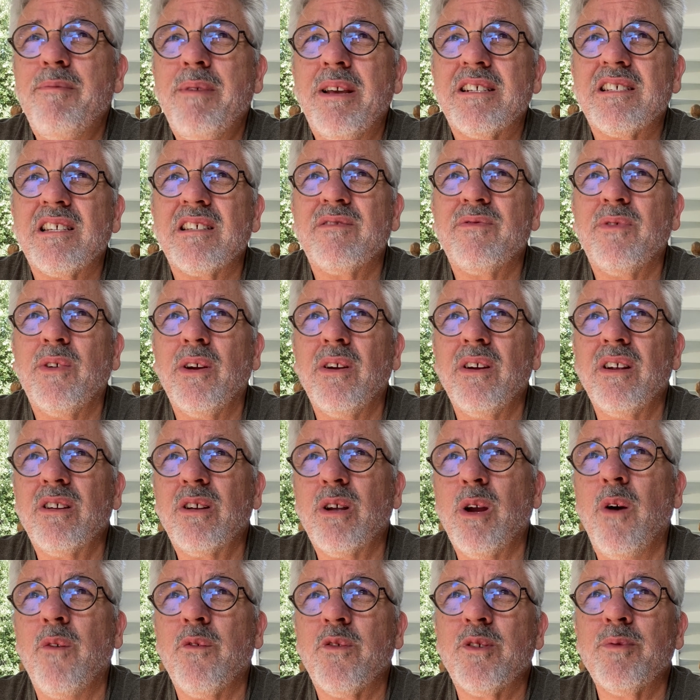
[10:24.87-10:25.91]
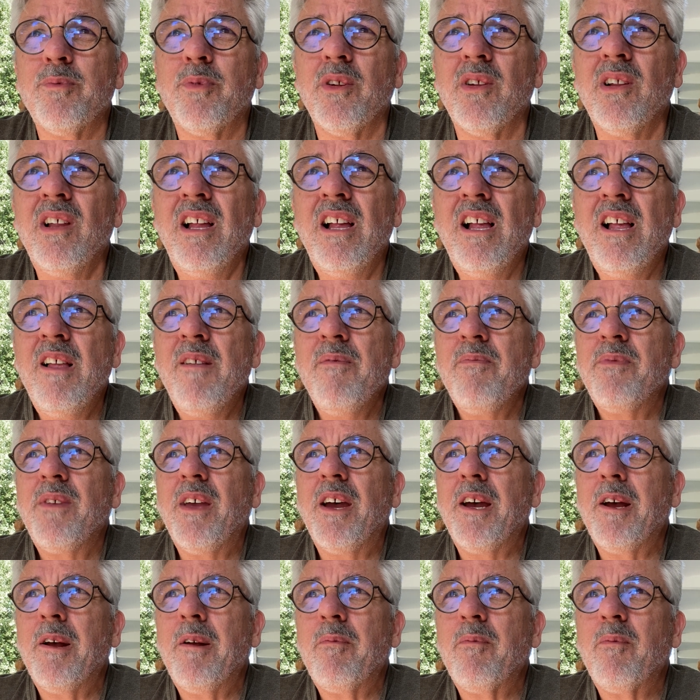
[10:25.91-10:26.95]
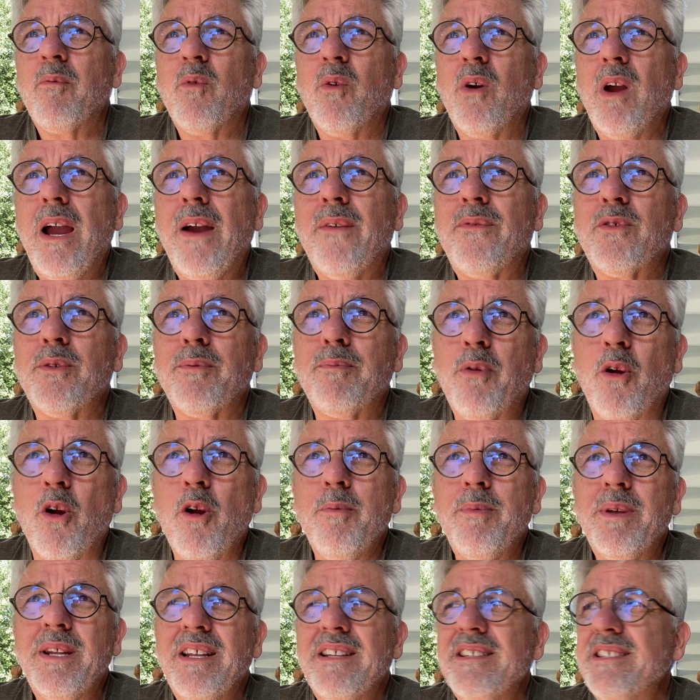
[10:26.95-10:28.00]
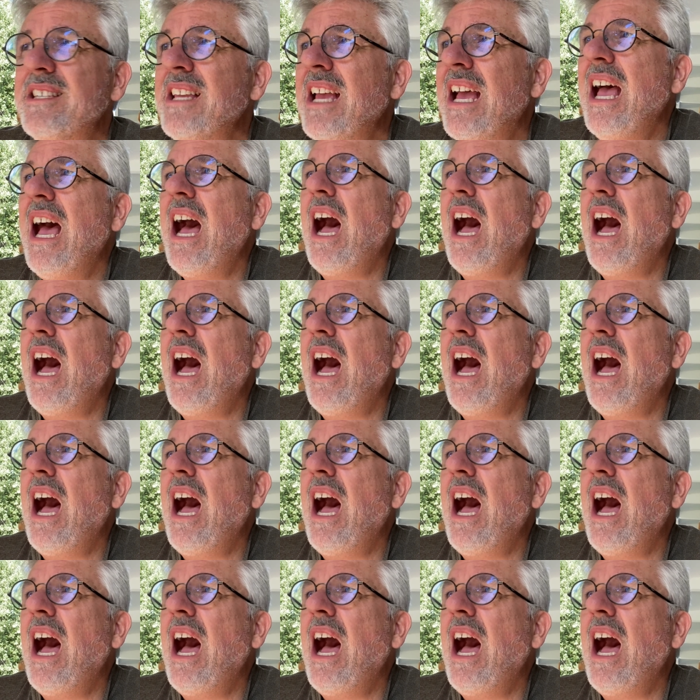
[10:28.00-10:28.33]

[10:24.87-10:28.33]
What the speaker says: makes us very uncomfortable. We're after permanence.